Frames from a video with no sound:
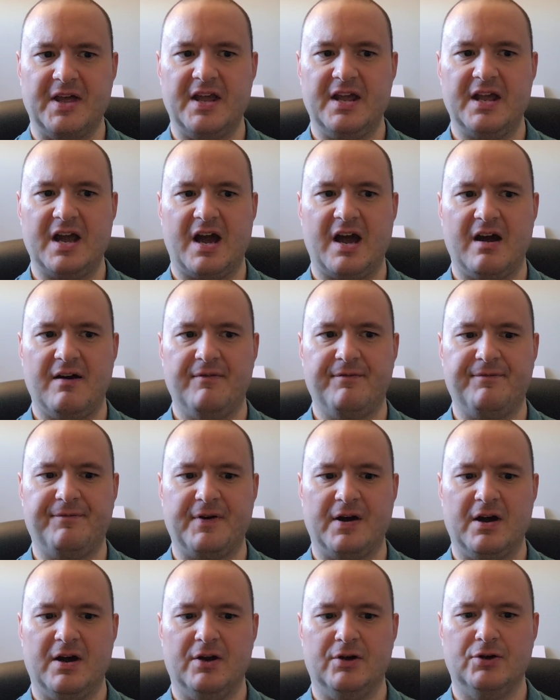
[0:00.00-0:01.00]
they
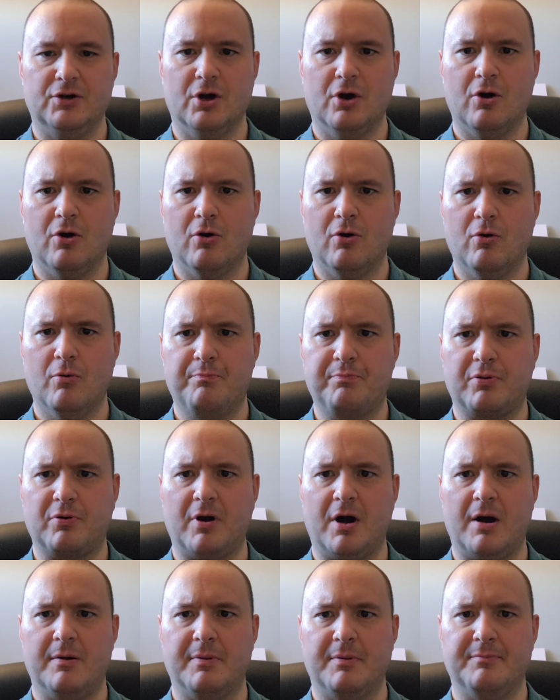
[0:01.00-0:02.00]
have uh, no
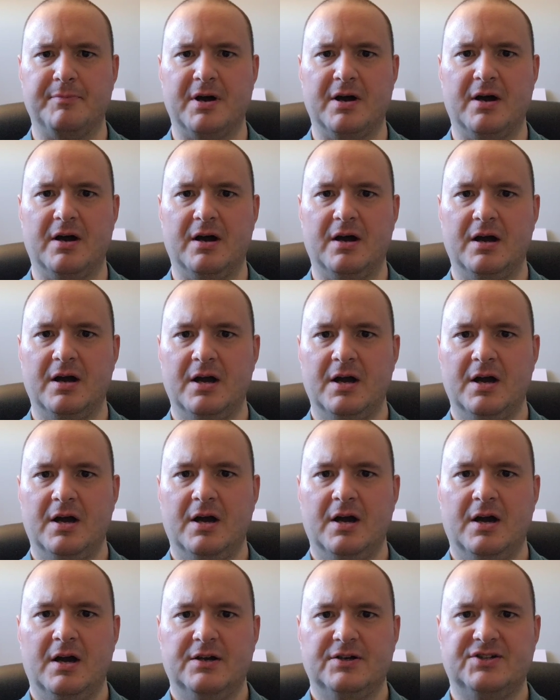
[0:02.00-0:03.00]
problem uh,
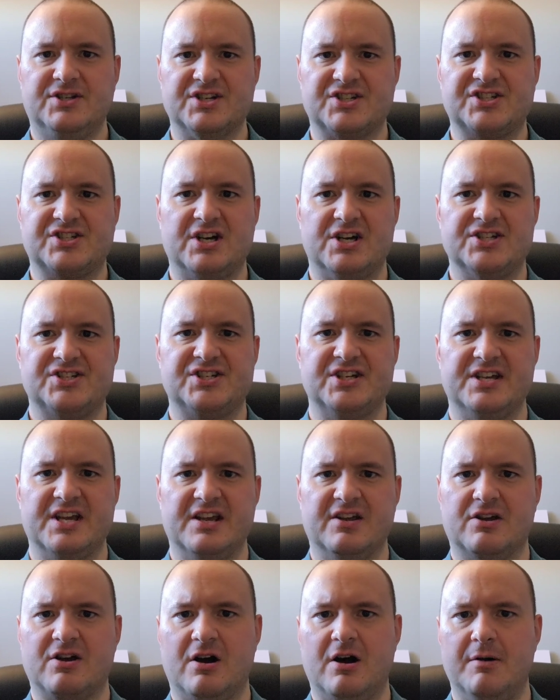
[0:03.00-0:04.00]

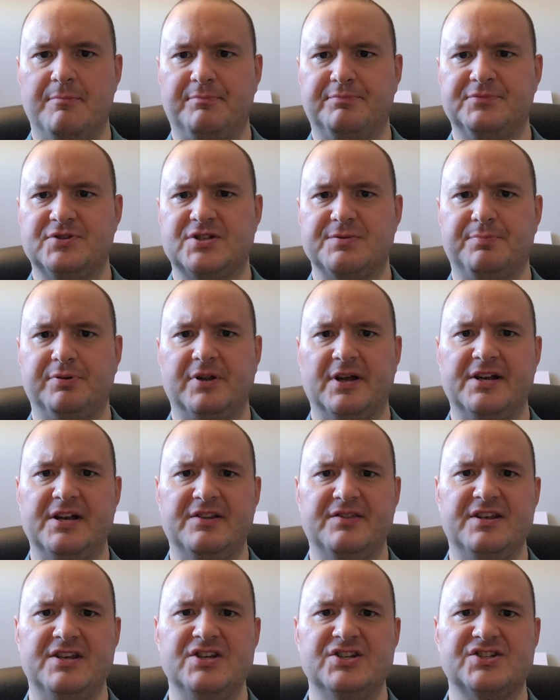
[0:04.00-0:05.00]
discussing and
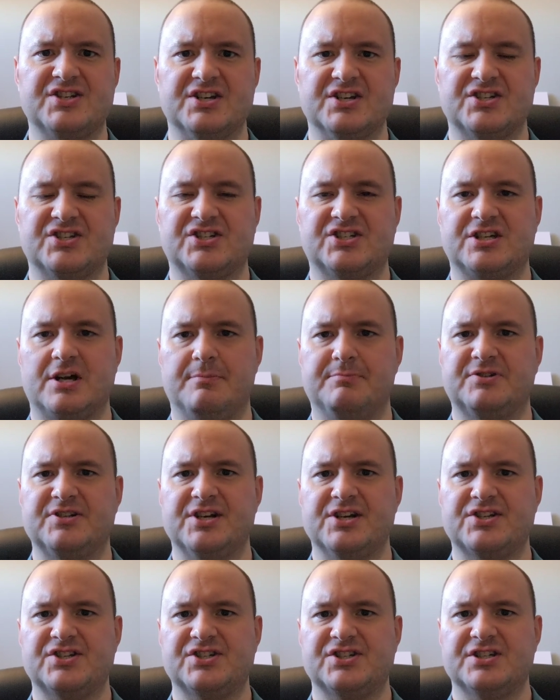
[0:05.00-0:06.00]
contemplating these uh,
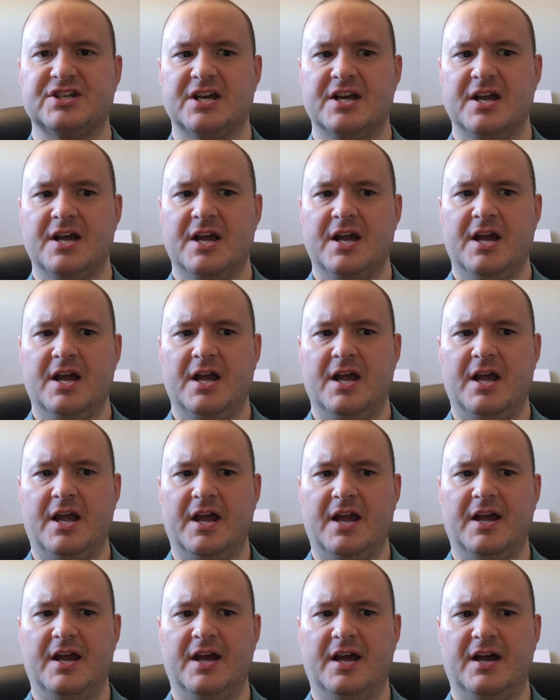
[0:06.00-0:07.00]
subjects,
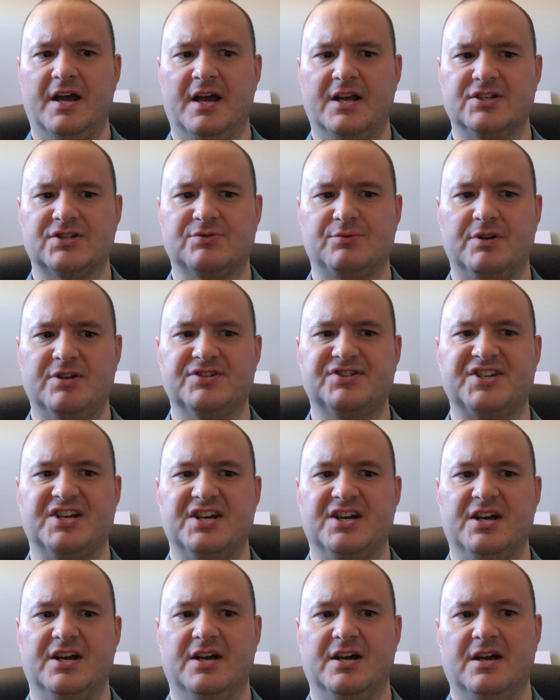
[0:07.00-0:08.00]
uh, as well
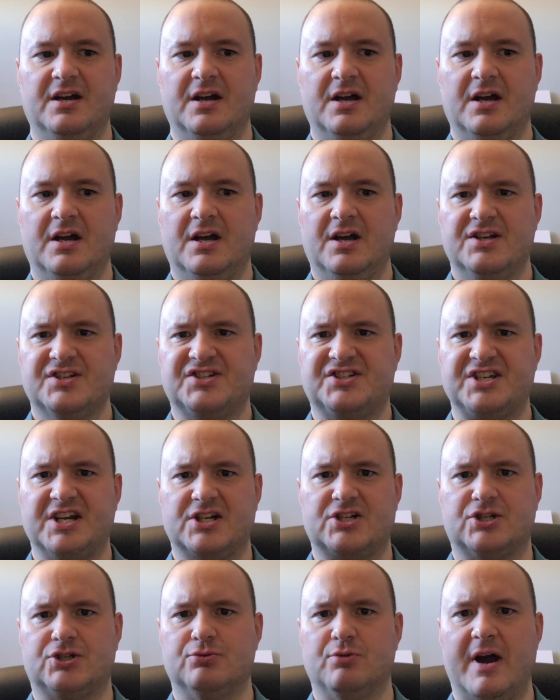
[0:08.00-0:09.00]
as
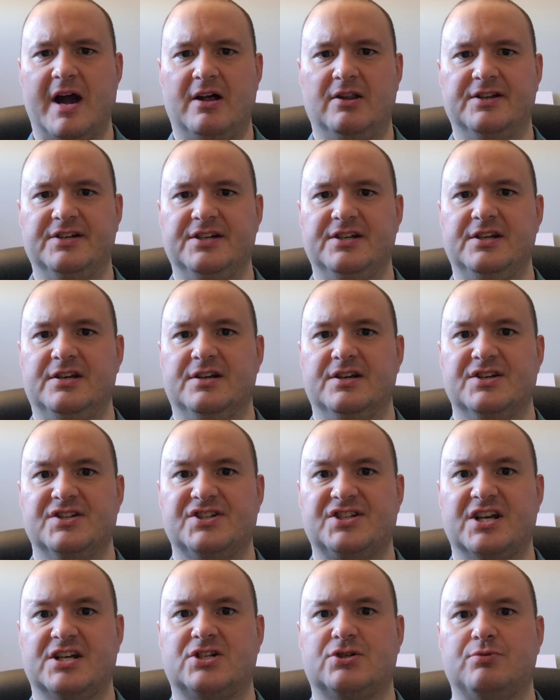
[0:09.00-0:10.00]
sexuality.
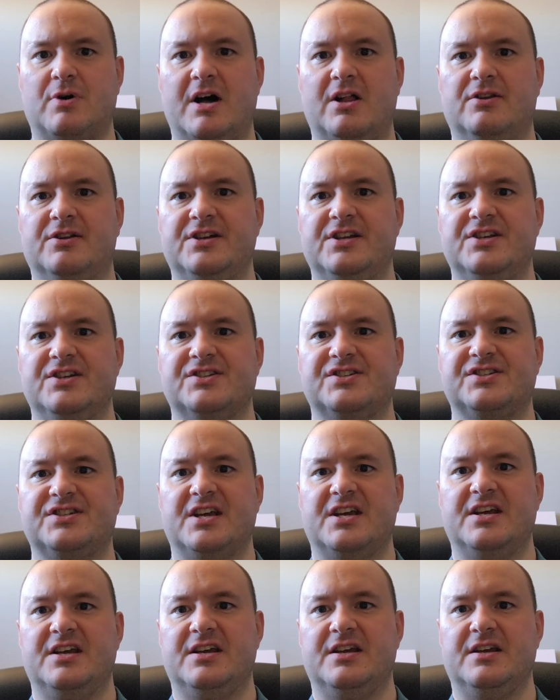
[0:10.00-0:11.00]
Sexuality
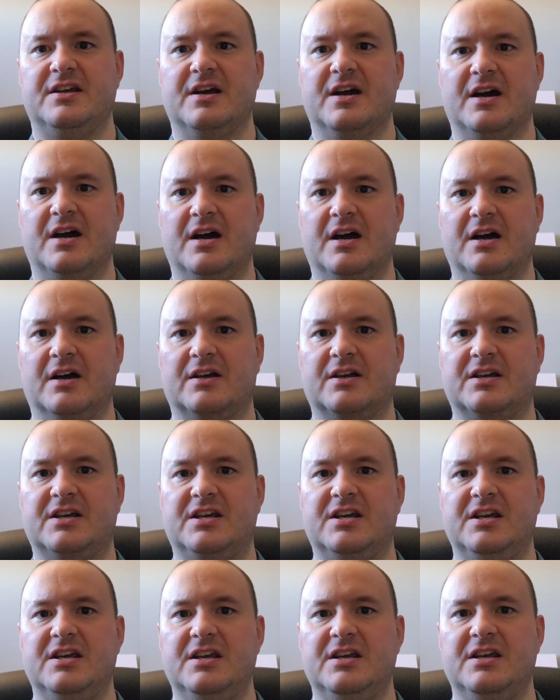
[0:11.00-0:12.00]
is a
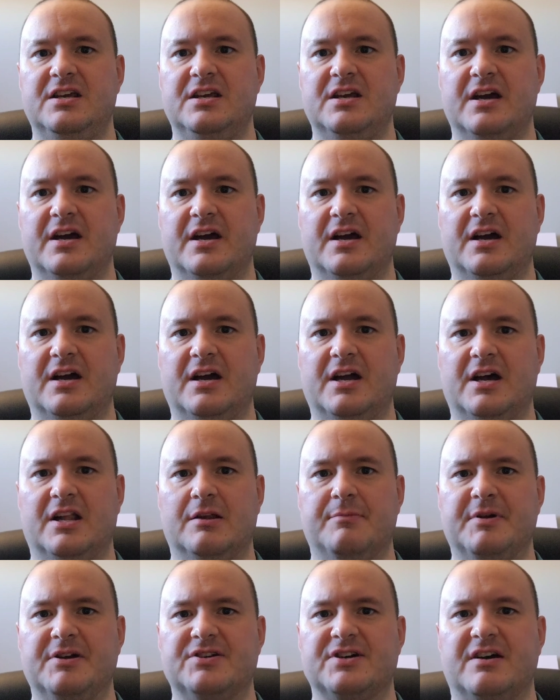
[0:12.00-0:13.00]
key
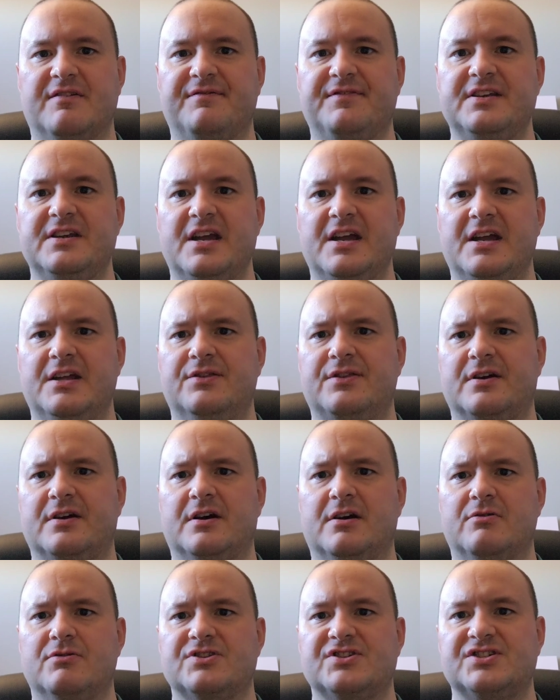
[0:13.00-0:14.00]
element of the eighth
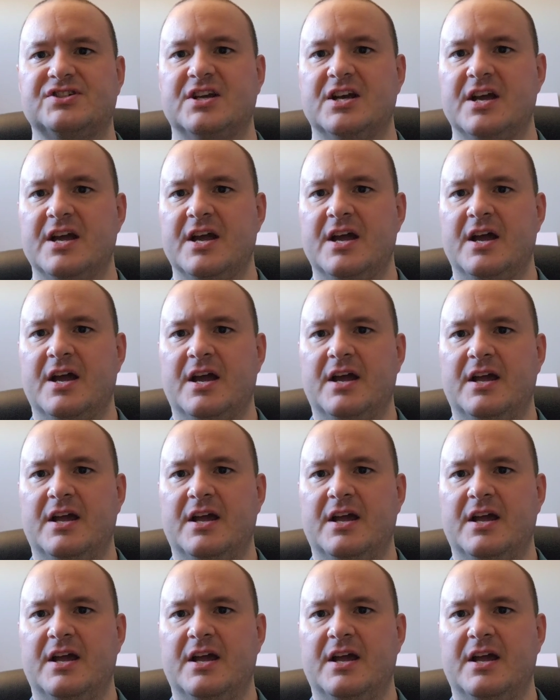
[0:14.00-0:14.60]
house.